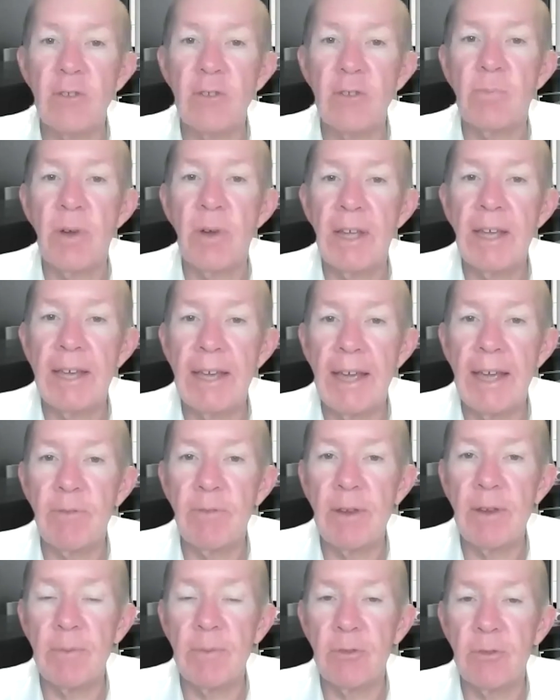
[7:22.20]
it's bringing
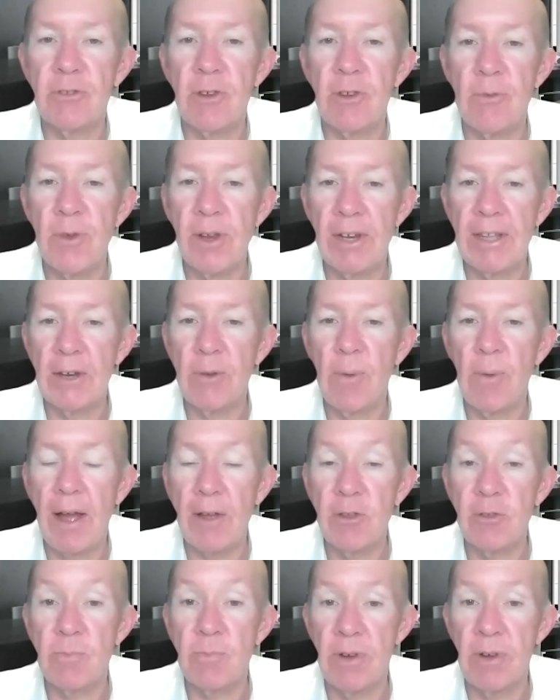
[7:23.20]
every so really in a way
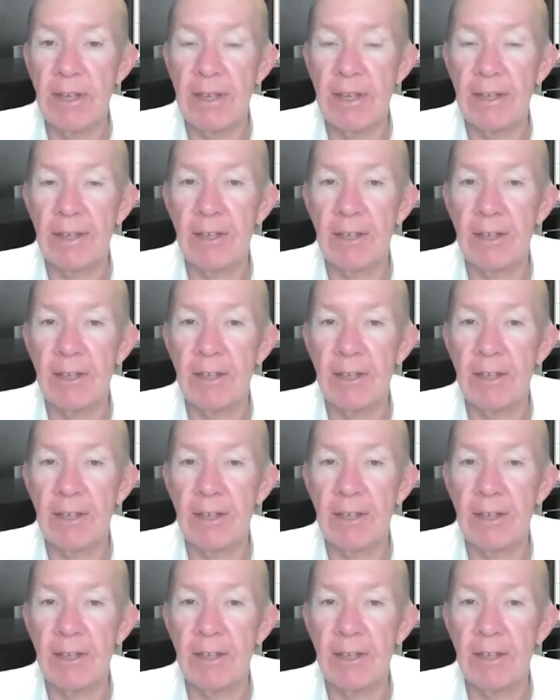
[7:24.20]
it's bringing